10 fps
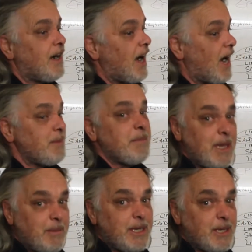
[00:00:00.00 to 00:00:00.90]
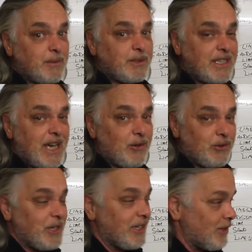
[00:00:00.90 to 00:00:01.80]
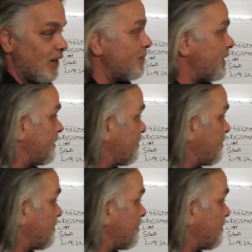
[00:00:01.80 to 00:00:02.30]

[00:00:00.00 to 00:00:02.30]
I may be able to outdrink Tommy.